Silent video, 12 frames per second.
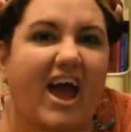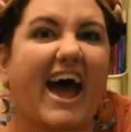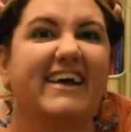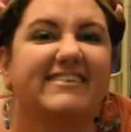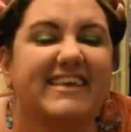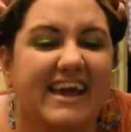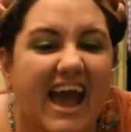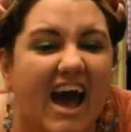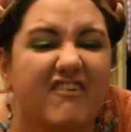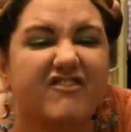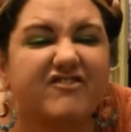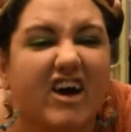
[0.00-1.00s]
as they
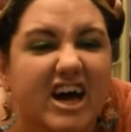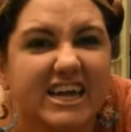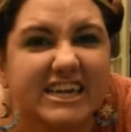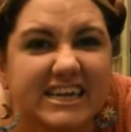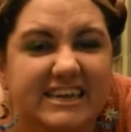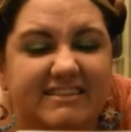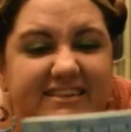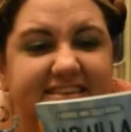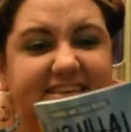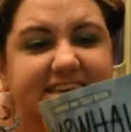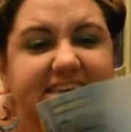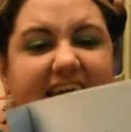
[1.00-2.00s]
have fun in the
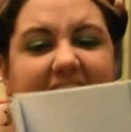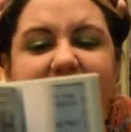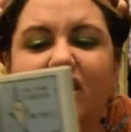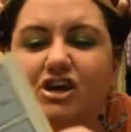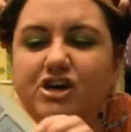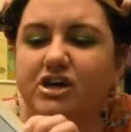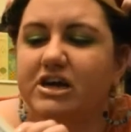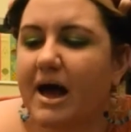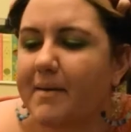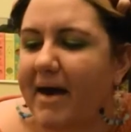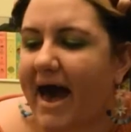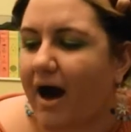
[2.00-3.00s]
sea and learn
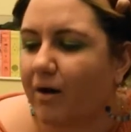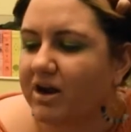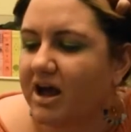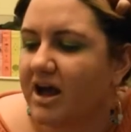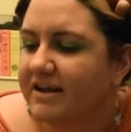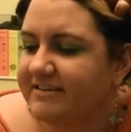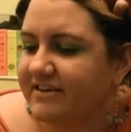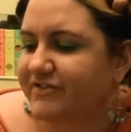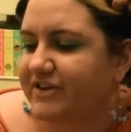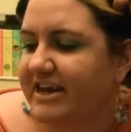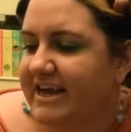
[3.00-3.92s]
about different